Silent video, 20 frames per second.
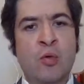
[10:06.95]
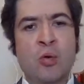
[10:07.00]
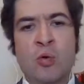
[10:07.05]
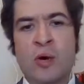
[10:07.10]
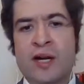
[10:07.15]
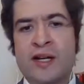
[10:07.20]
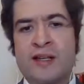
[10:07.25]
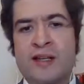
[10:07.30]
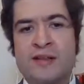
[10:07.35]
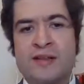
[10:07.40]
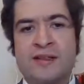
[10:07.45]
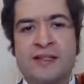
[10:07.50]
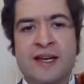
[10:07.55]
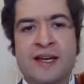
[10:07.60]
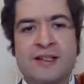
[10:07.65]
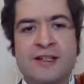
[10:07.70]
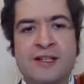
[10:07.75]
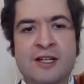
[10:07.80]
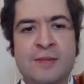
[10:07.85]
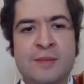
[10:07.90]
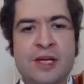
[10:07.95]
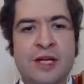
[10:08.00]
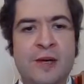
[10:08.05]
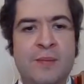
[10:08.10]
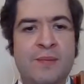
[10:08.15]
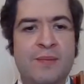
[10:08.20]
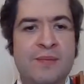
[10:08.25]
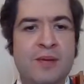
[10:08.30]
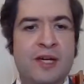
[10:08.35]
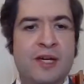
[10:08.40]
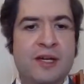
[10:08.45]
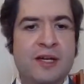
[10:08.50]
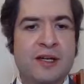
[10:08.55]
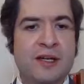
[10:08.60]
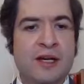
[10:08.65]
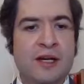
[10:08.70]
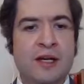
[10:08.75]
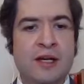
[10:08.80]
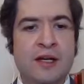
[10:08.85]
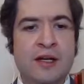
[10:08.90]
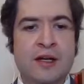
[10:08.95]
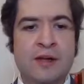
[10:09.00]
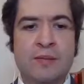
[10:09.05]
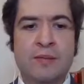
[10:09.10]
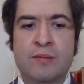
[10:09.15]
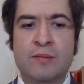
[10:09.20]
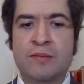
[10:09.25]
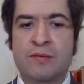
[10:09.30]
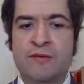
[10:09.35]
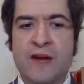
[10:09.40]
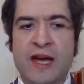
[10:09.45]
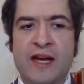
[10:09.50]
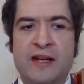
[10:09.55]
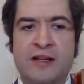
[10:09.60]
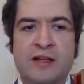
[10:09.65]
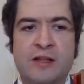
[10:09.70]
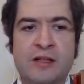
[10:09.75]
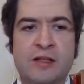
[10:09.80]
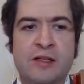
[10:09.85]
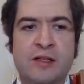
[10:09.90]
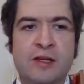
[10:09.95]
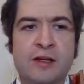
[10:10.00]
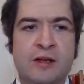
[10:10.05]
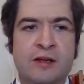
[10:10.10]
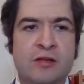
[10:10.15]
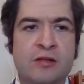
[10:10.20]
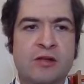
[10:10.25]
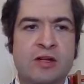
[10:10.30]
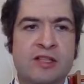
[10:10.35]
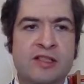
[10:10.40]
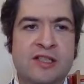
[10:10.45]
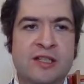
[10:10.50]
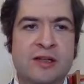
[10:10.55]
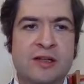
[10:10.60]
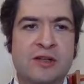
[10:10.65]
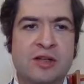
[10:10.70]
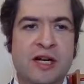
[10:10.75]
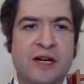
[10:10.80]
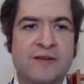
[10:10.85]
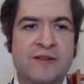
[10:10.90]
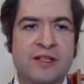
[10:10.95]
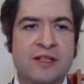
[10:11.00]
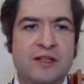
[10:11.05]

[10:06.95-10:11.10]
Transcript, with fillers: what do you see as going to be a big factors Truck Series drivers,